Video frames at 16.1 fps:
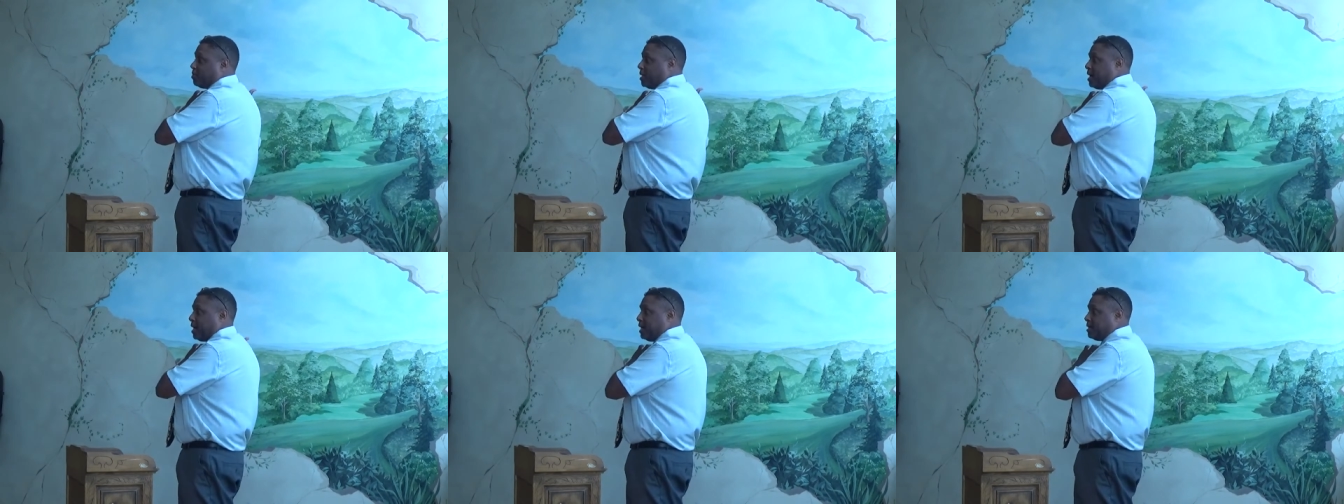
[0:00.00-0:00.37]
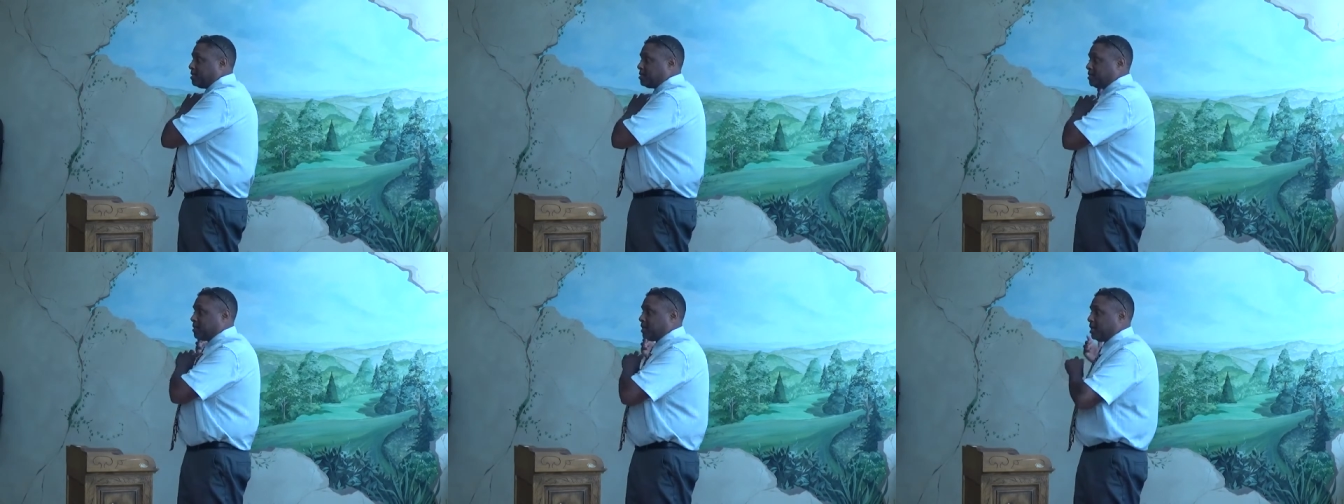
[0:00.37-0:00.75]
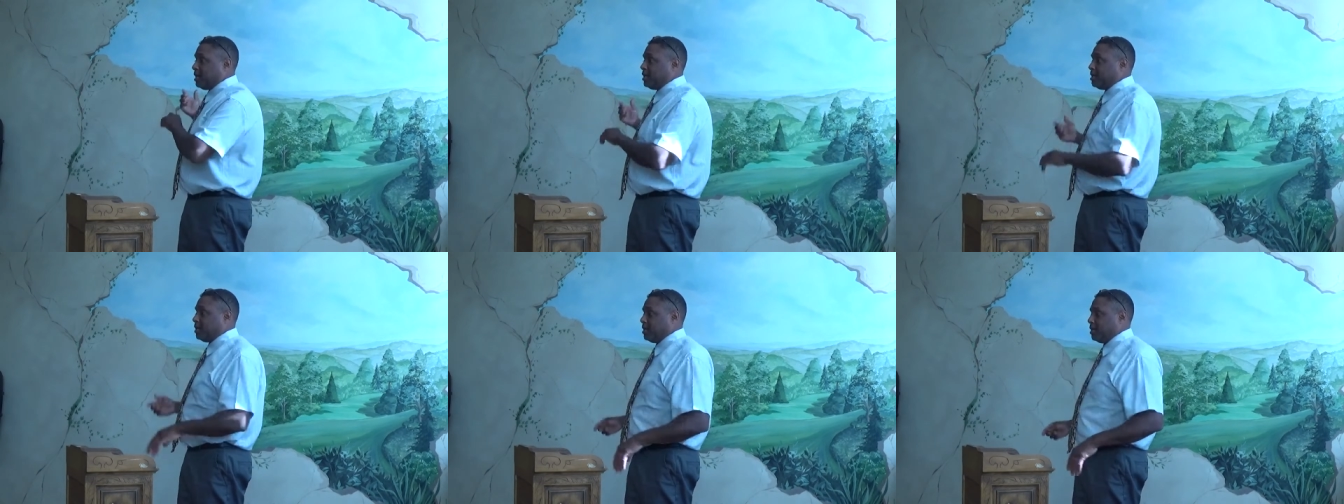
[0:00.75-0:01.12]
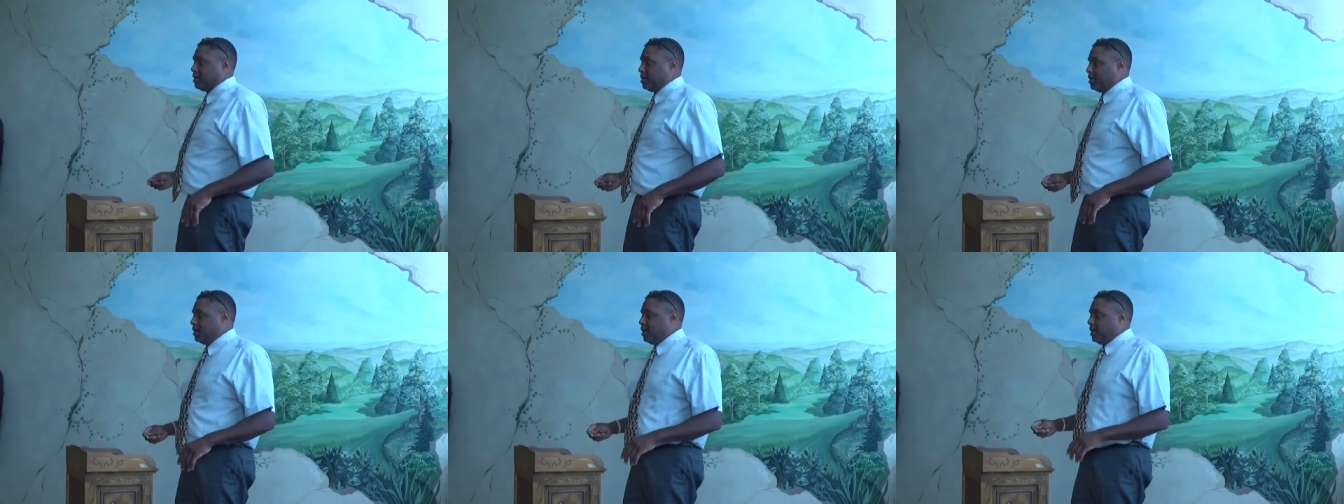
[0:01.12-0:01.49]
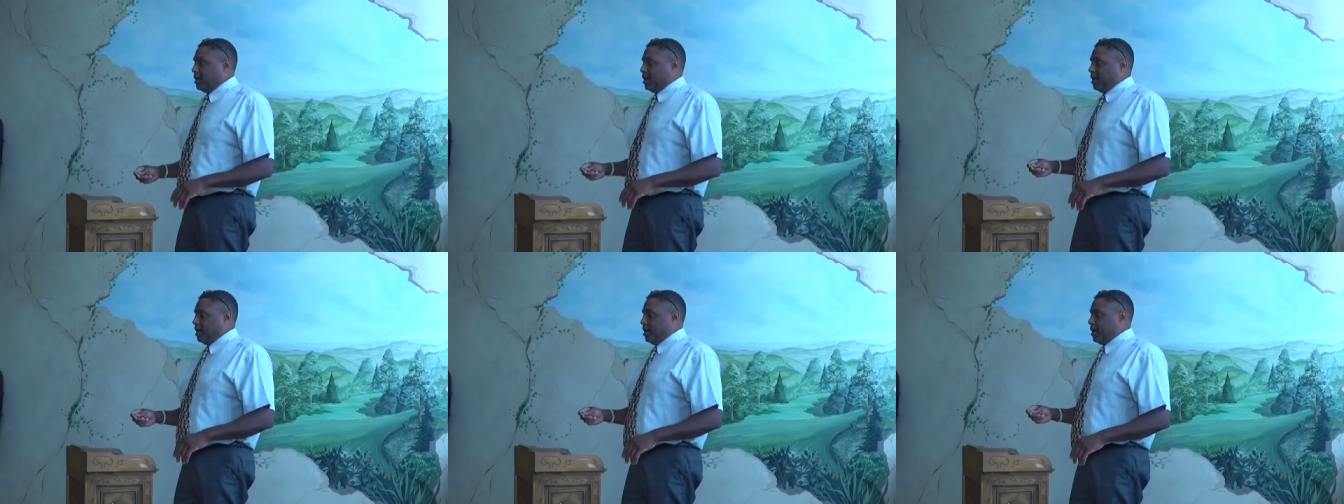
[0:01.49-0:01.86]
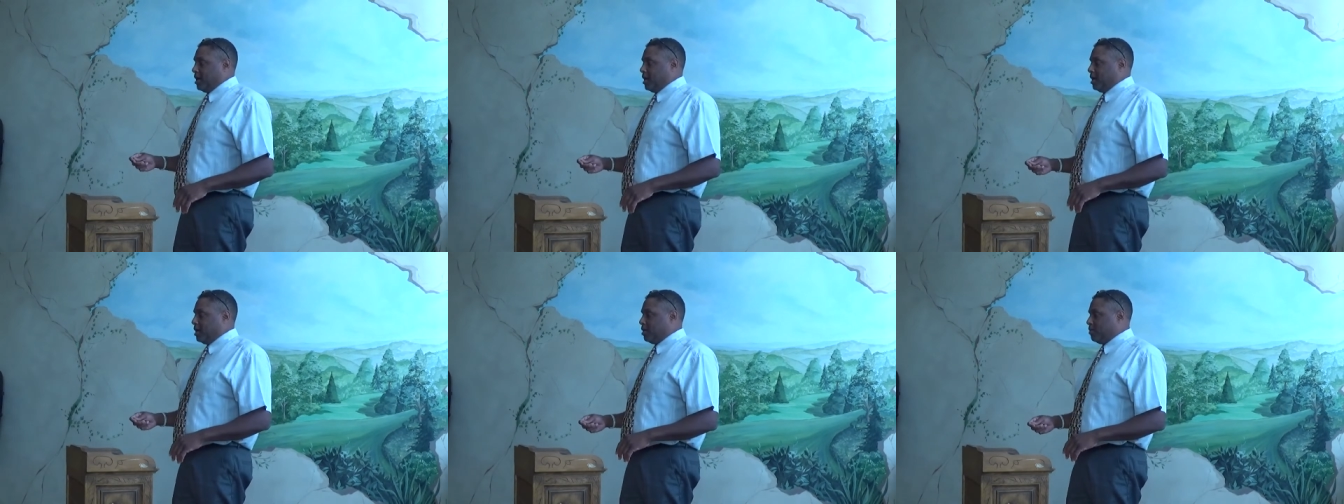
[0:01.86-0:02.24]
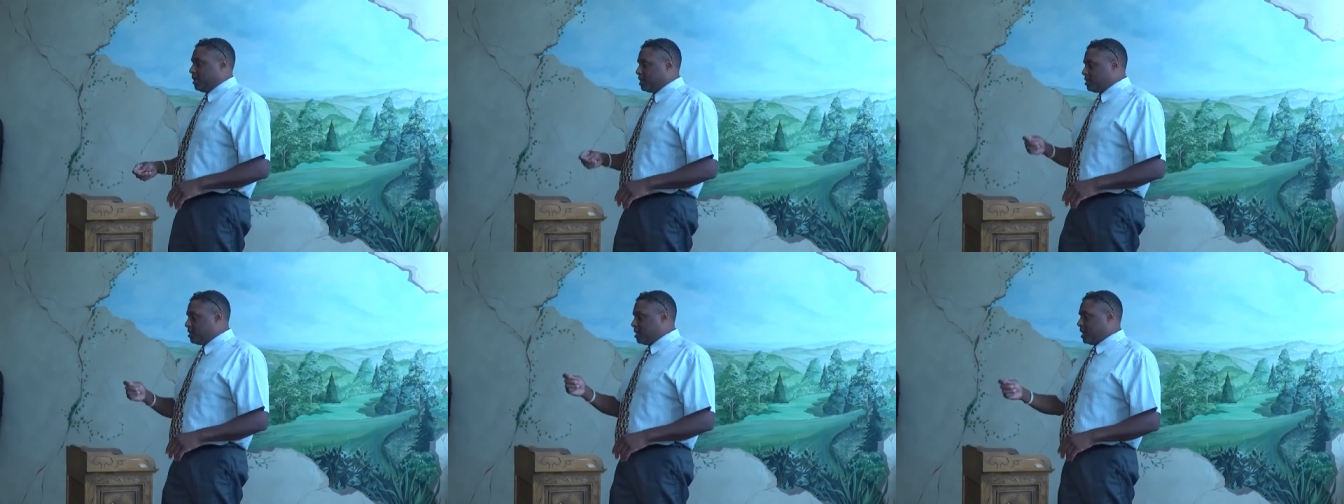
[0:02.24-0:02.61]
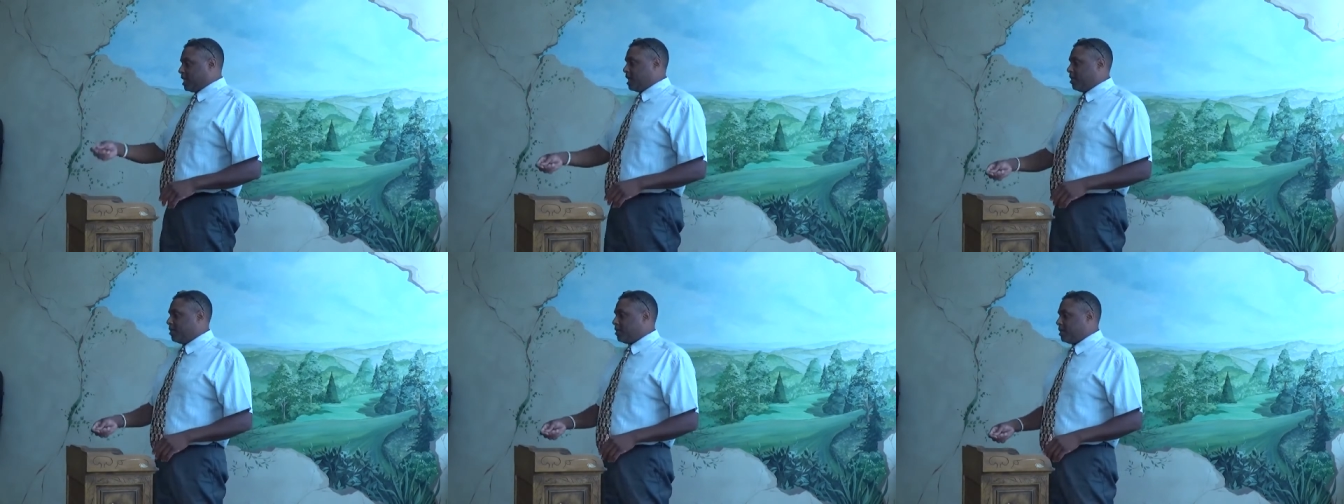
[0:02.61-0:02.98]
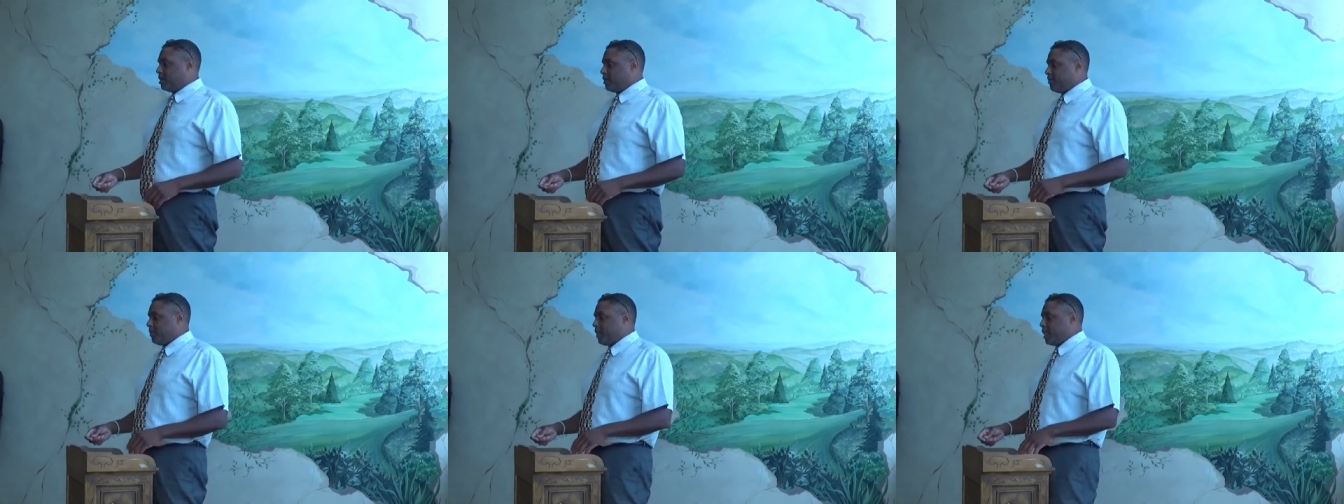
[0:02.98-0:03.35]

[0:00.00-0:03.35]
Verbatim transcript: behind us in line, and we get to the counter,